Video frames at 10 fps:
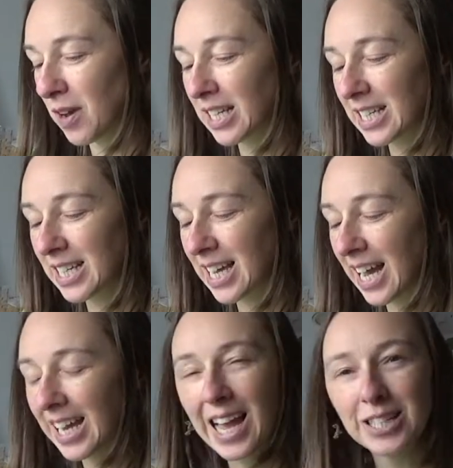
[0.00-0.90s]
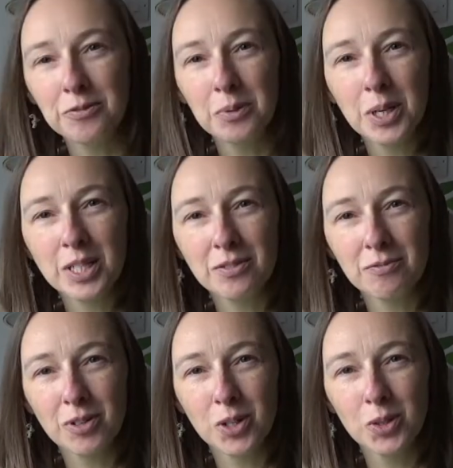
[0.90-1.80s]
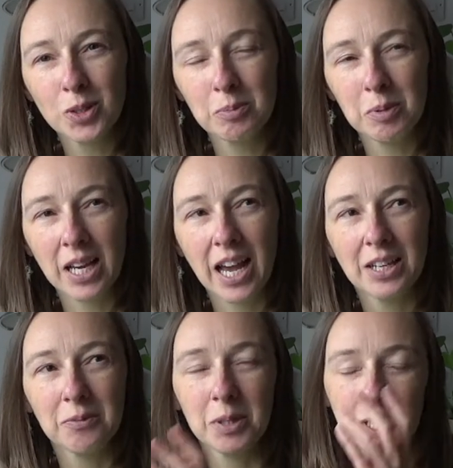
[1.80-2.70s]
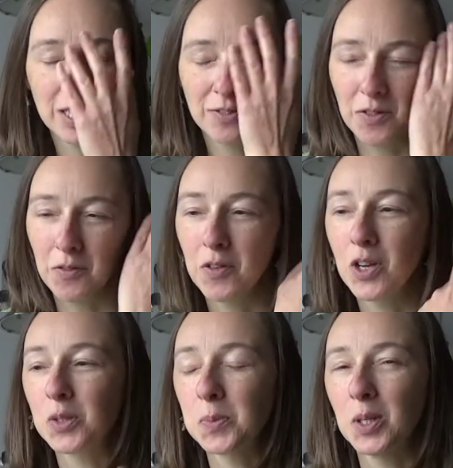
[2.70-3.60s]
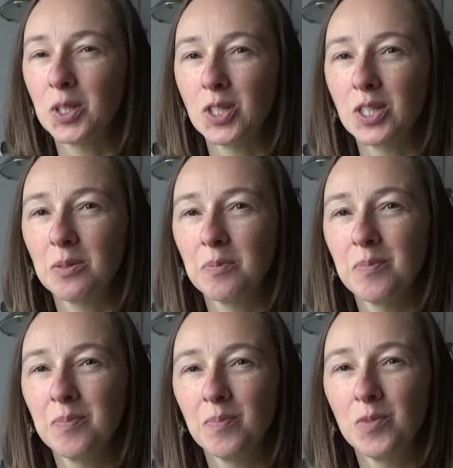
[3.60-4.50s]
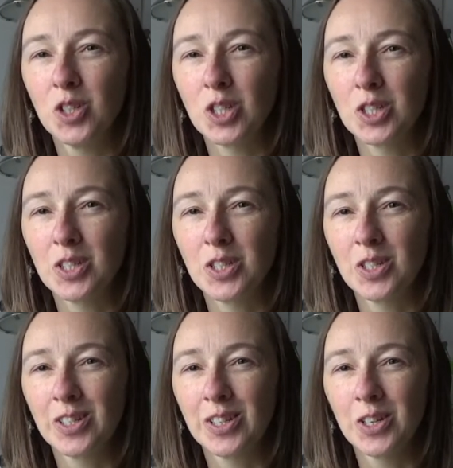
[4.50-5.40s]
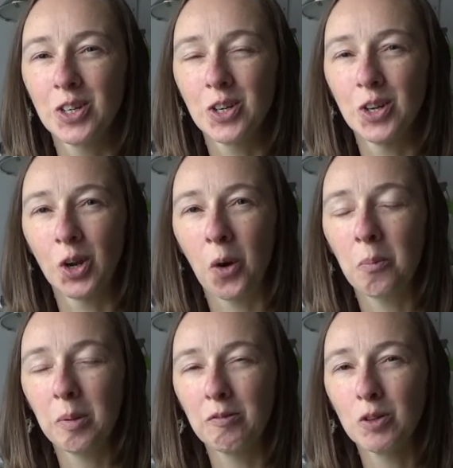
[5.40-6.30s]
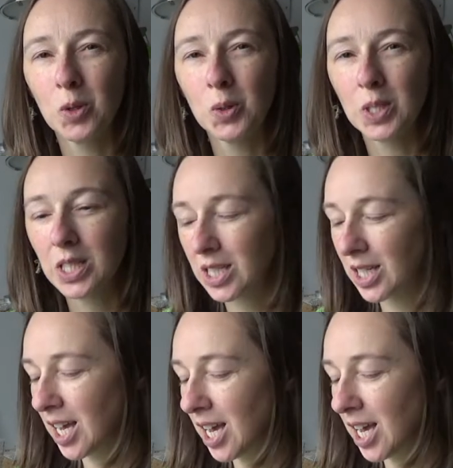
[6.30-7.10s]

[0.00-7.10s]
I did. I kind of wanted to record it, but I kind of wanted the first ones to just not be recorded.